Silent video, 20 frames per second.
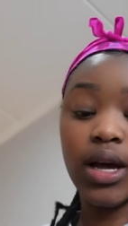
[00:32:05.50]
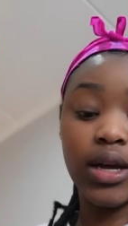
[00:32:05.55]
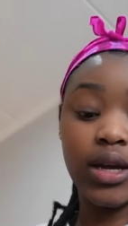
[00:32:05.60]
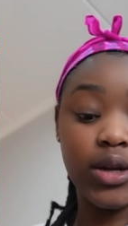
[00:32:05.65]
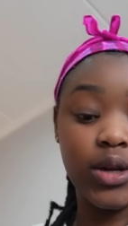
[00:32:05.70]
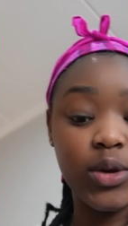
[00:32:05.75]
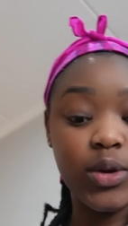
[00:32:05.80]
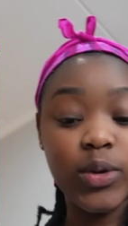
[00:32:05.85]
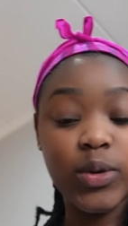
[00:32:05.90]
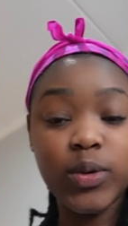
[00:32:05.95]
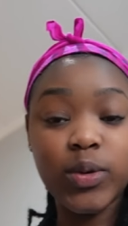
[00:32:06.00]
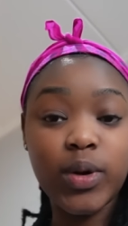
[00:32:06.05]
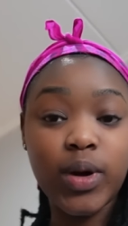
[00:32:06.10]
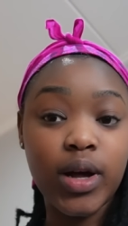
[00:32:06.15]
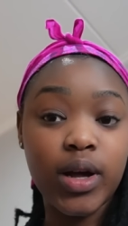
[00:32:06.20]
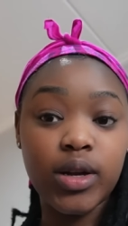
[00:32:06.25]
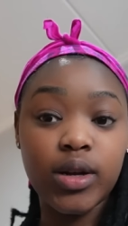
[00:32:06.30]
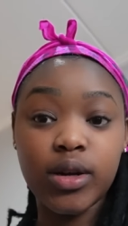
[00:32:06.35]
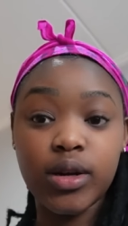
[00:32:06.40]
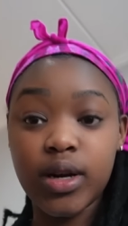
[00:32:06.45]
i know
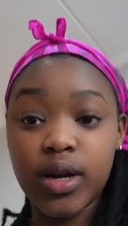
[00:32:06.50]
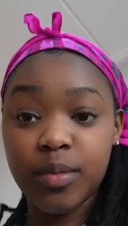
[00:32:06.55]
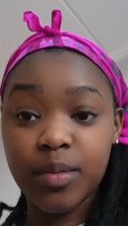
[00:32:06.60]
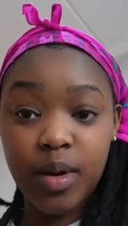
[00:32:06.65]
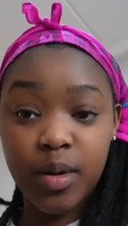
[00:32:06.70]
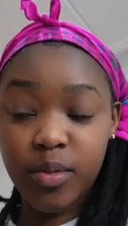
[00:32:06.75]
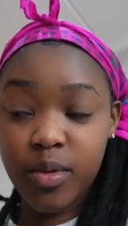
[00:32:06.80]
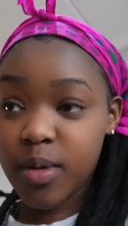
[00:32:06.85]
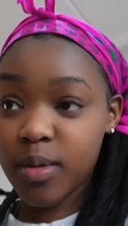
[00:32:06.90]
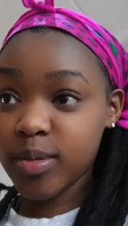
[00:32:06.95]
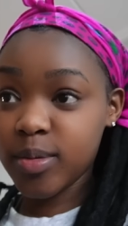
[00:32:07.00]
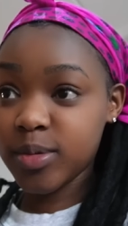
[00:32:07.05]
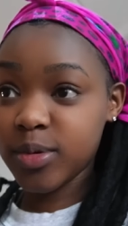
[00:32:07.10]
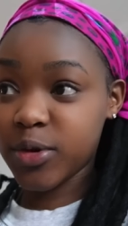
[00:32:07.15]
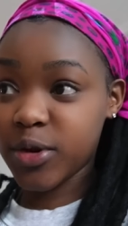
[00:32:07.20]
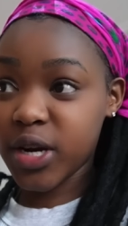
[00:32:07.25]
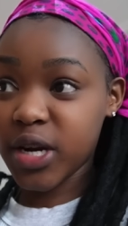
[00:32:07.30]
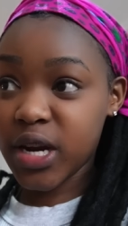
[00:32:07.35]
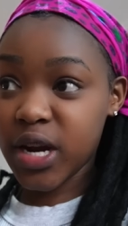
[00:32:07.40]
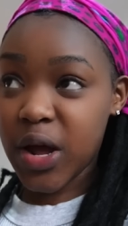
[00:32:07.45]
i look like my
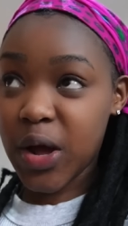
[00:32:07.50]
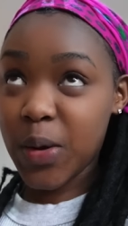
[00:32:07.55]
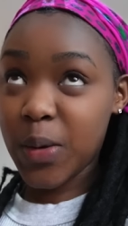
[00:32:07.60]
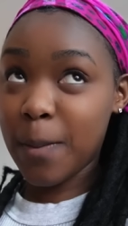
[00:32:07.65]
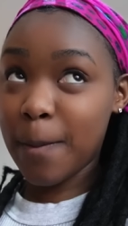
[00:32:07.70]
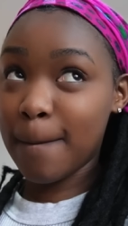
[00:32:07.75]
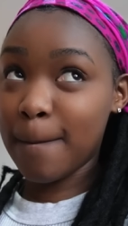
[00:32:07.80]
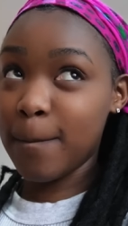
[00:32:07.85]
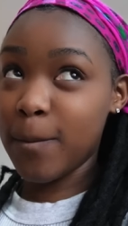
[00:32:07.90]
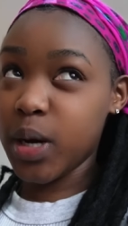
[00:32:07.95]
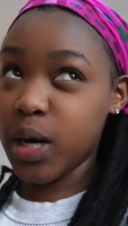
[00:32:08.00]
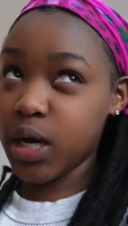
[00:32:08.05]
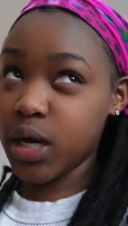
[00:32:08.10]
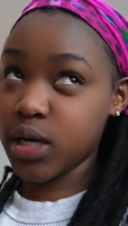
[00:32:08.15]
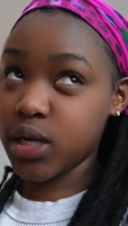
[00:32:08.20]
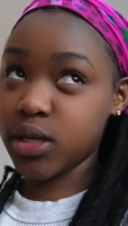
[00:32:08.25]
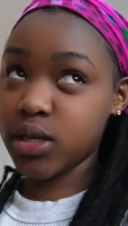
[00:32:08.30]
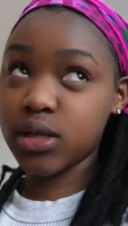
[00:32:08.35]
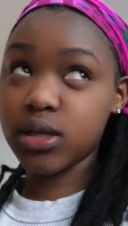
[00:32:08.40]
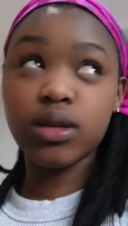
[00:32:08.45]
problems right now
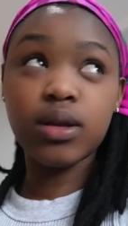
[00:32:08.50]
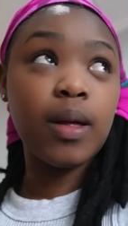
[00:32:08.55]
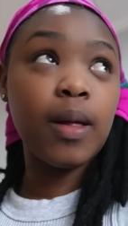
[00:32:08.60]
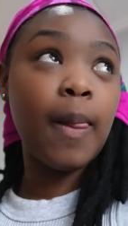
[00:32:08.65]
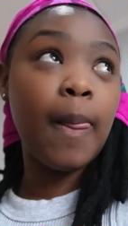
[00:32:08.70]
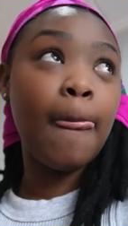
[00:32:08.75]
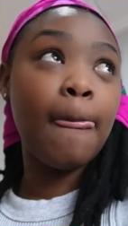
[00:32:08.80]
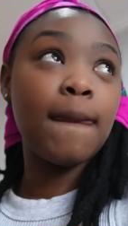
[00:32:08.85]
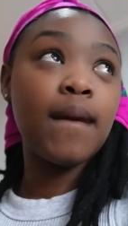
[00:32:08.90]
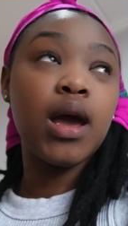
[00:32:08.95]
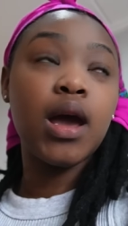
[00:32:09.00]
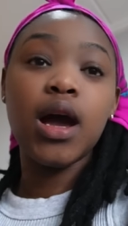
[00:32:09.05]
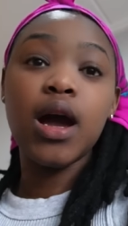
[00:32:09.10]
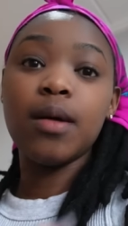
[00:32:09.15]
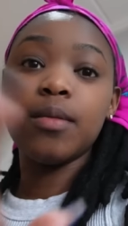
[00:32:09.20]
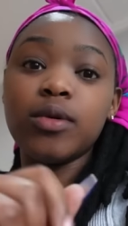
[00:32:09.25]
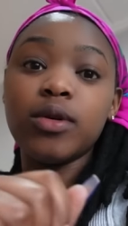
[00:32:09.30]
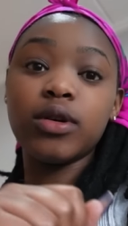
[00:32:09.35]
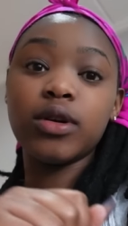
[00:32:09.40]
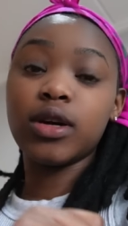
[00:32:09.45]
but
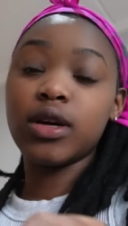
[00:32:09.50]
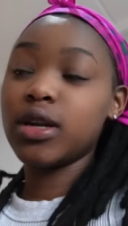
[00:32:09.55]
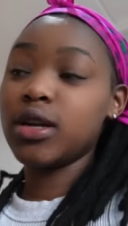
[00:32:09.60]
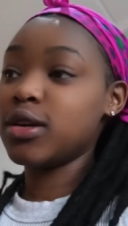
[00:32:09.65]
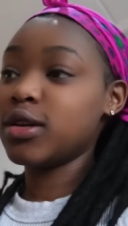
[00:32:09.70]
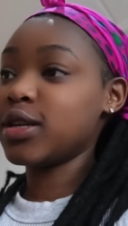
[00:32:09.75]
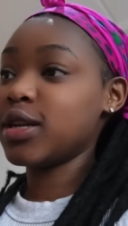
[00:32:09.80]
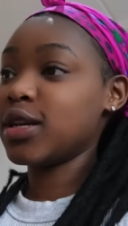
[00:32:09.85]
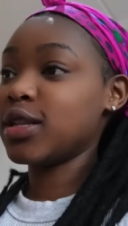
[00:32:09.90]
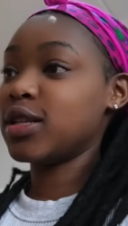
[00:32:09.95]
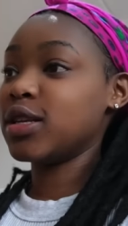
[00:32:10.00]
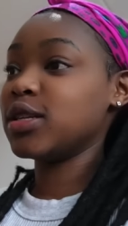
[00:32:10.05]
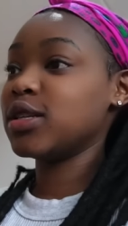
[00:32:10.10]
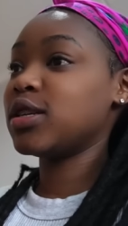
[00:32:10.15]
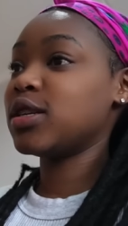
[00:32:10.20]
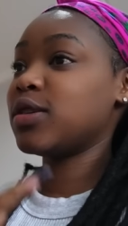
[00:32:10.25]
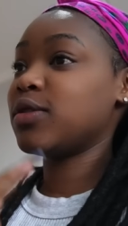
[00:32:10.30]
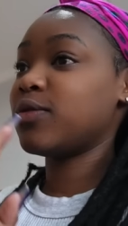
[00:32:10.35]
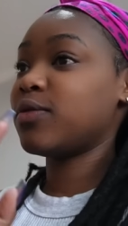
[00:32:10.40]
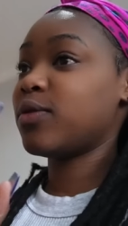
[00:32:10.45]
i'm not gonna look like
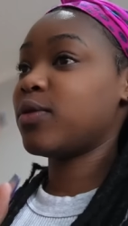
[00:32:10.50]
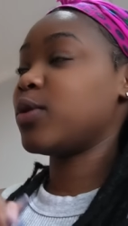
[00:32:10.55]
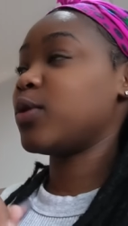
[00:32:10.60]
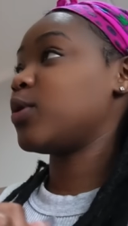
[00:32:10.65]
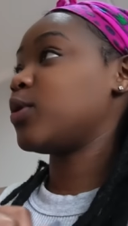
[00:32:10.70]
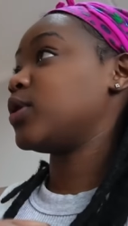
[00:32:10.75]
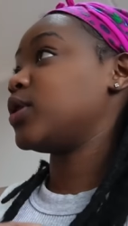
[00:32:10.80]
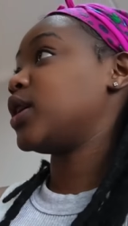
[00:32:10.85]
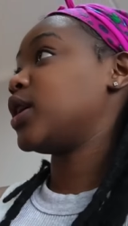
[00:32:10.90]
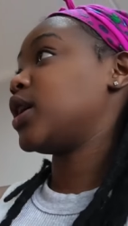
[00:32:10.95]
this for the whole